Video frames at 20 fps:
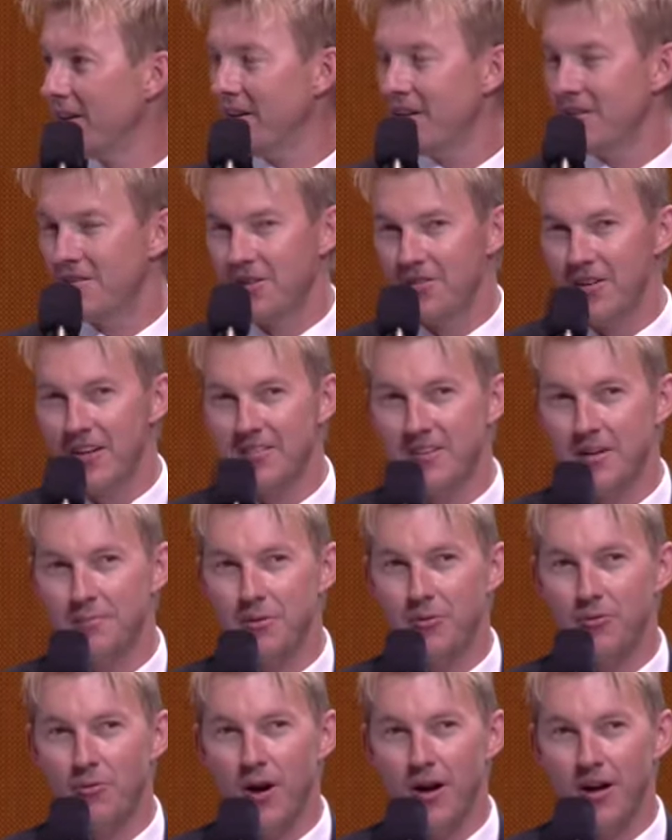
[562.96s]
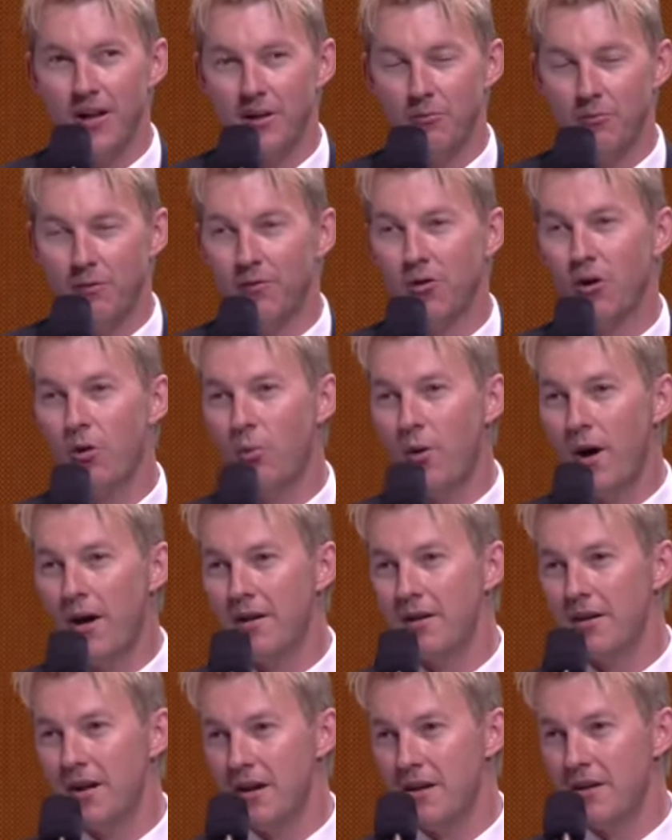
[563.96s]
So that's up and running. We've got
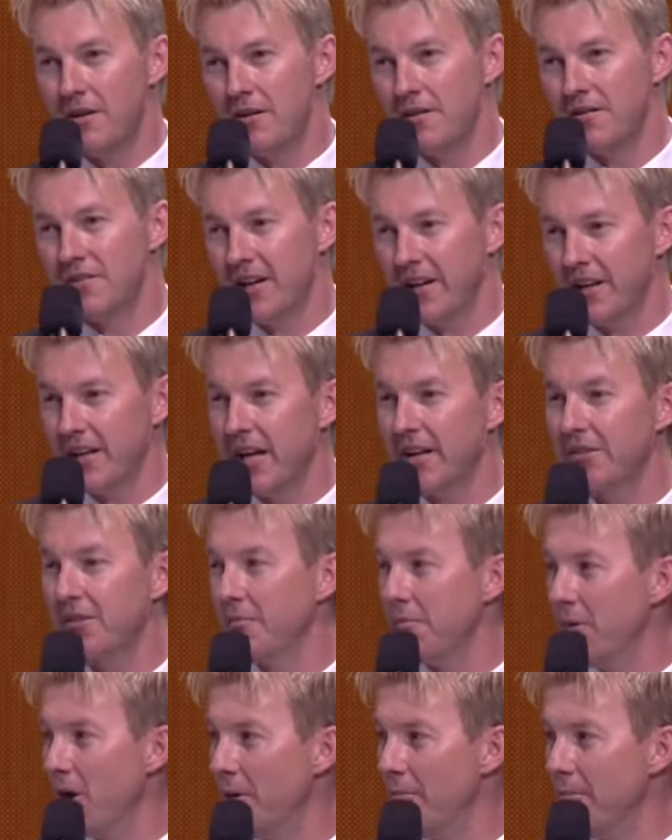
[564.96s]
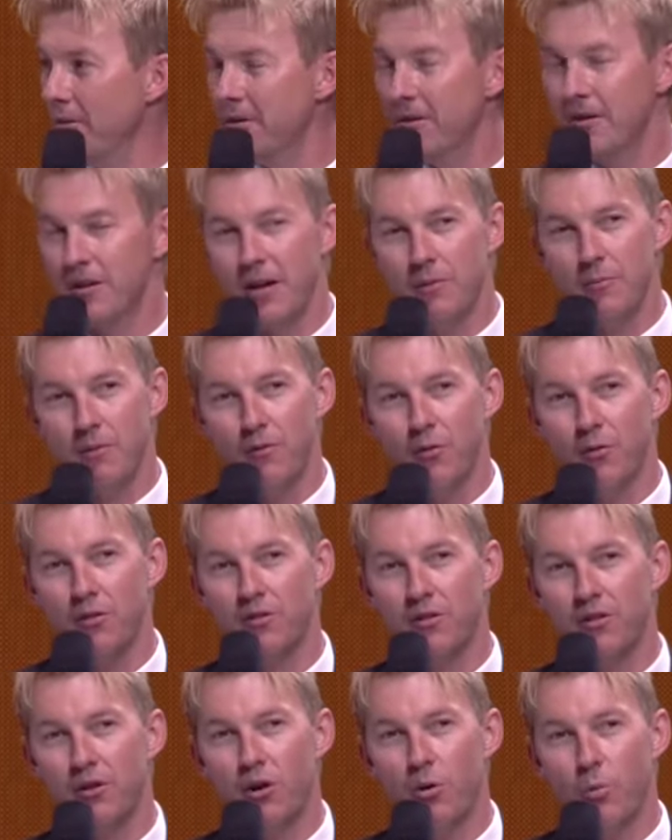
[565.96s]
one in Delhi at the moment, and we've
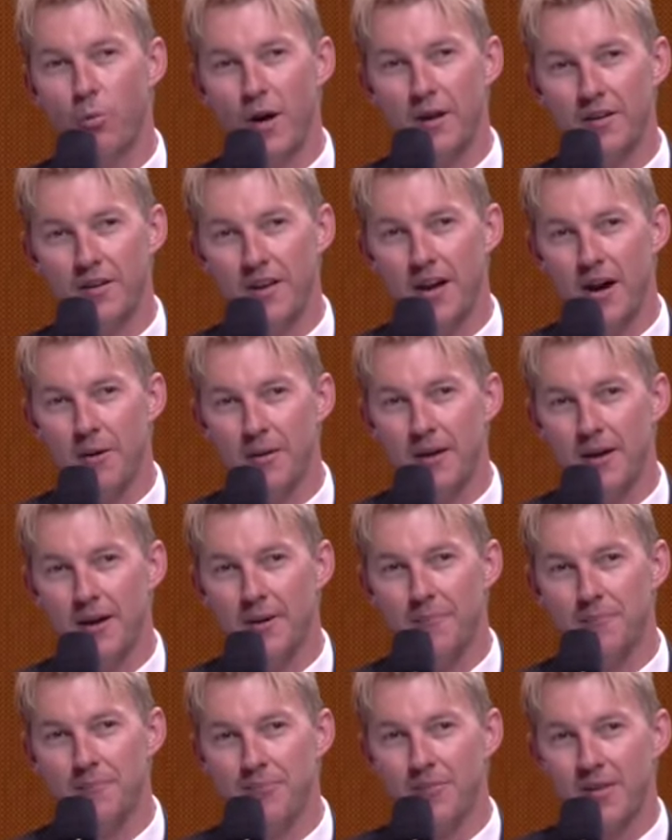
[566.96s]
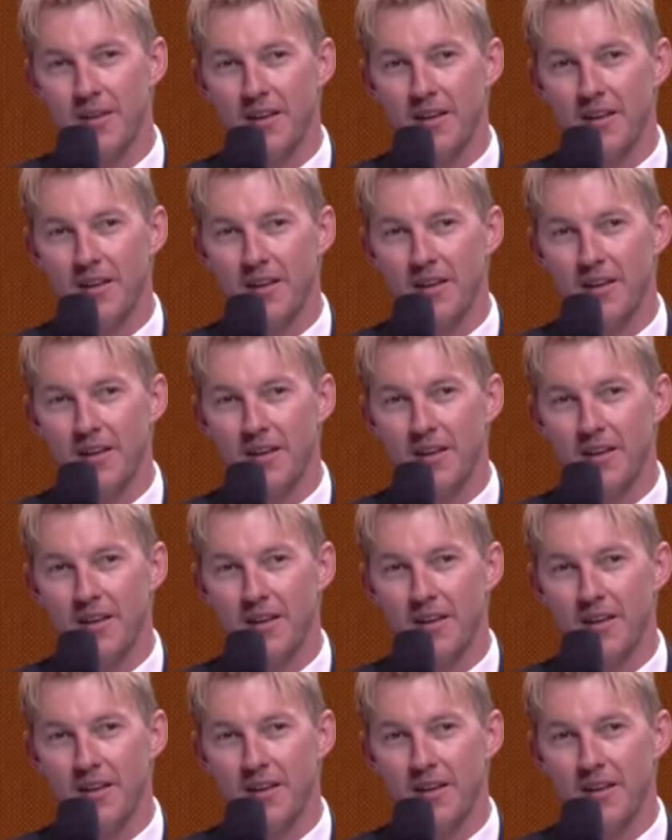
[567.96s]
also got one coming up